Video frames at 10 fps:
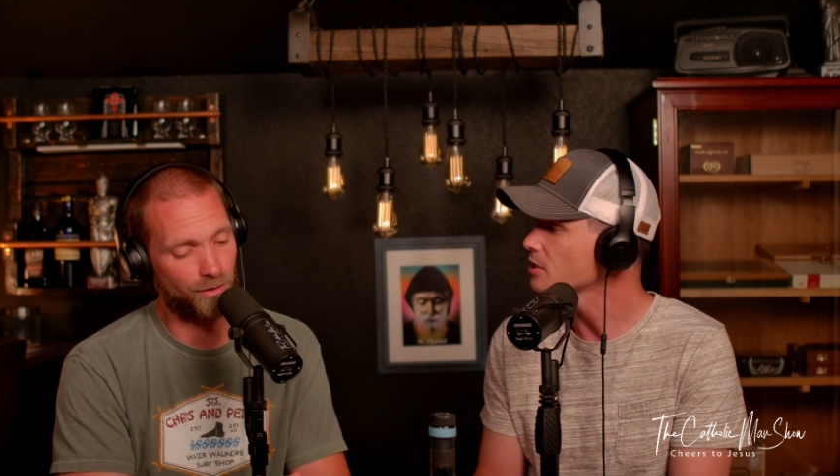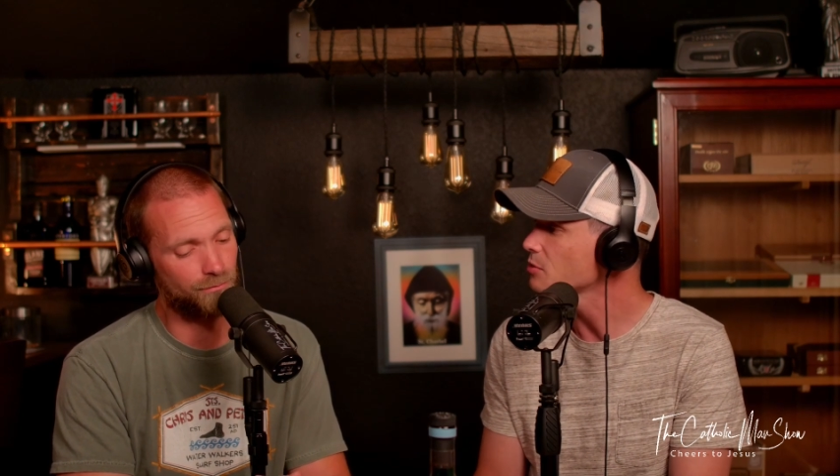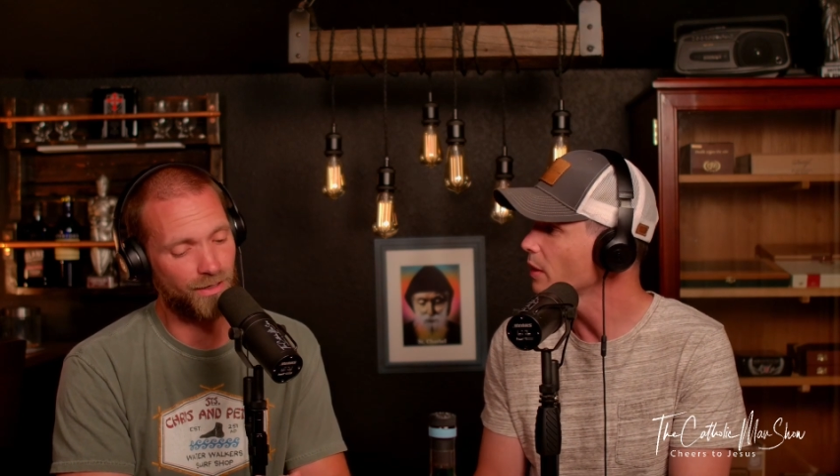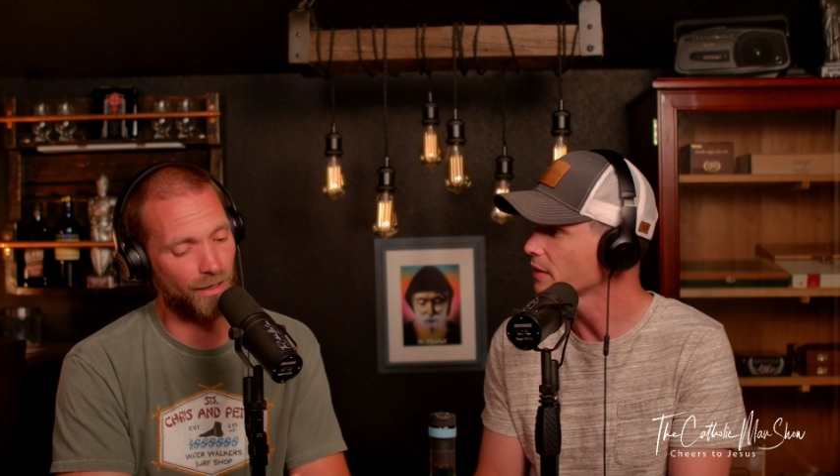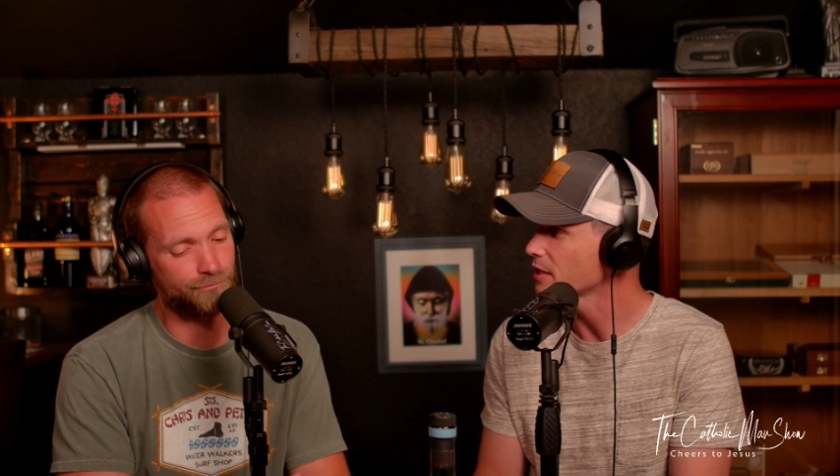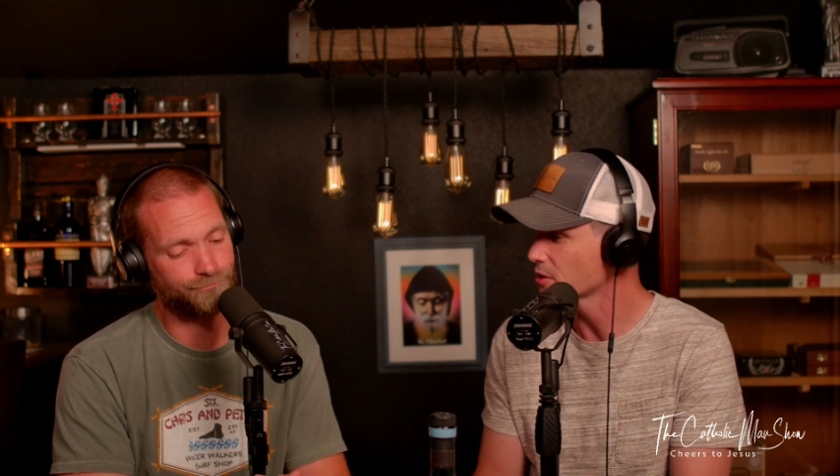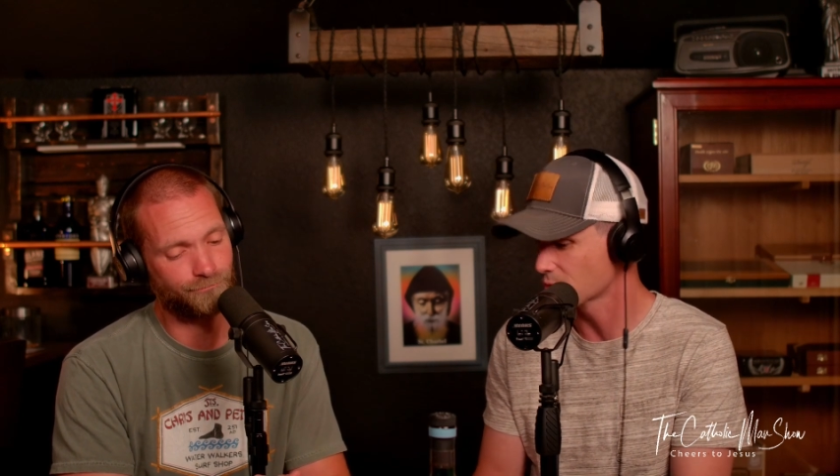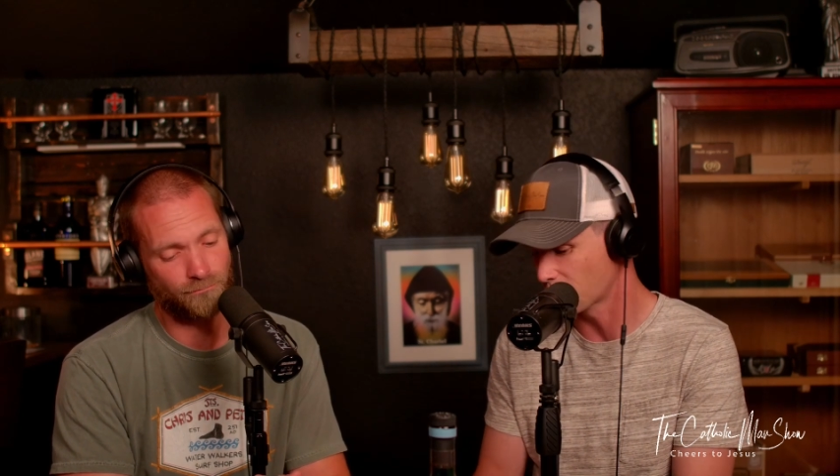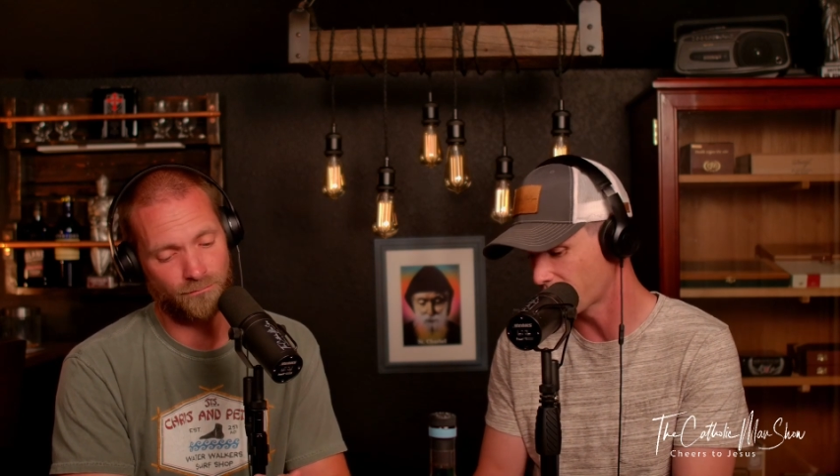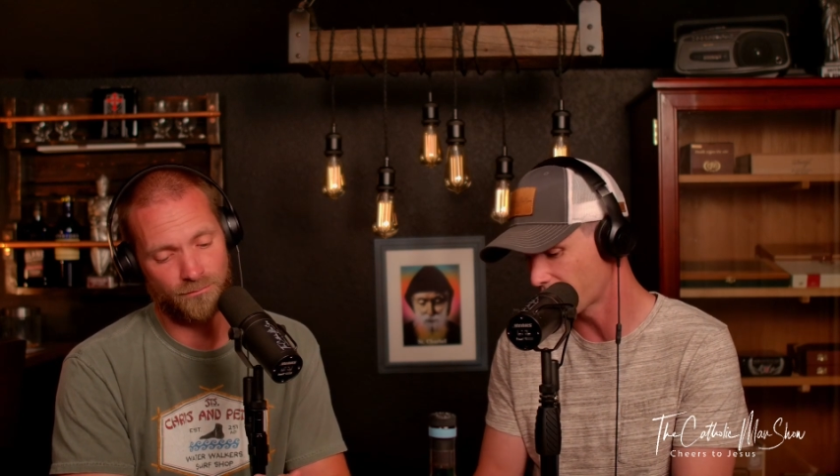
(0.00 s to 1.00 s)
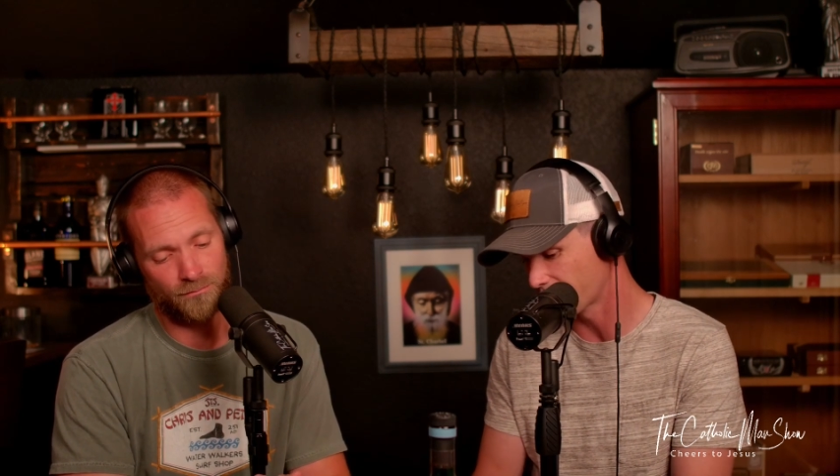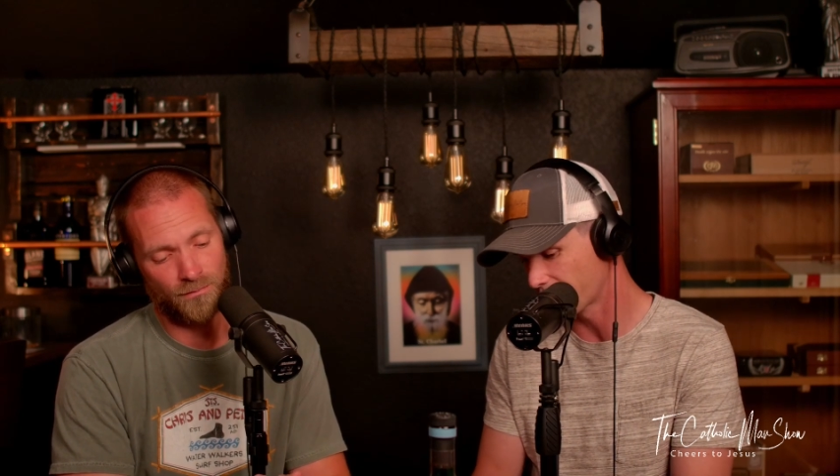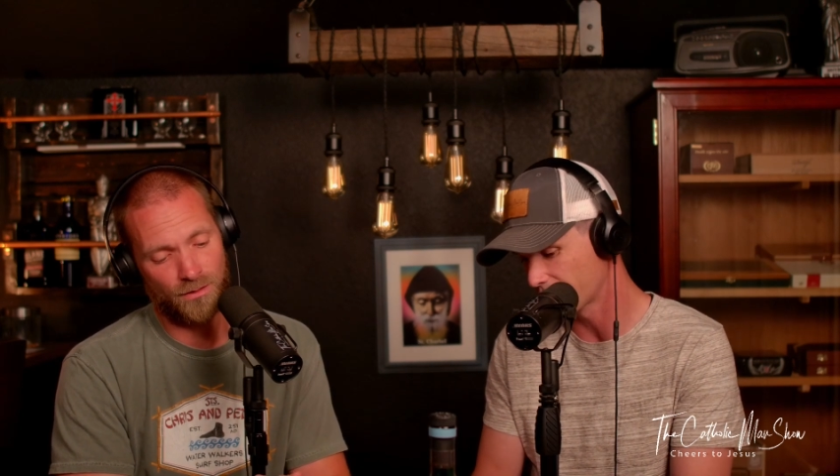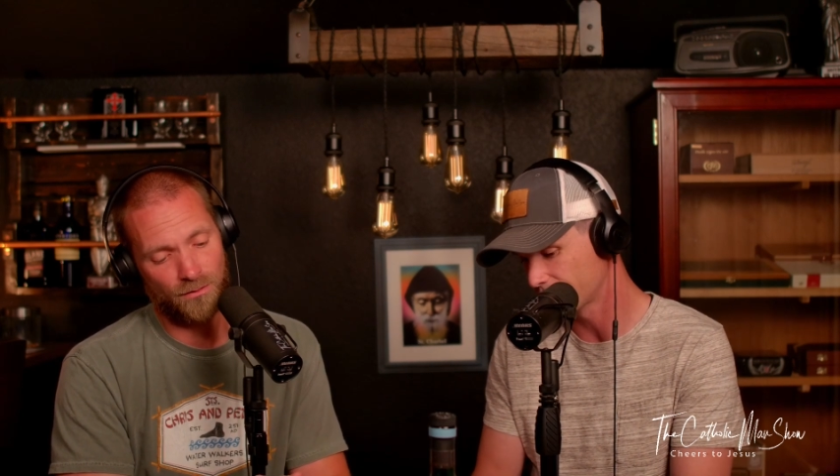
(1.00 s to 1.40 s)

Is what, yeah. This is what uh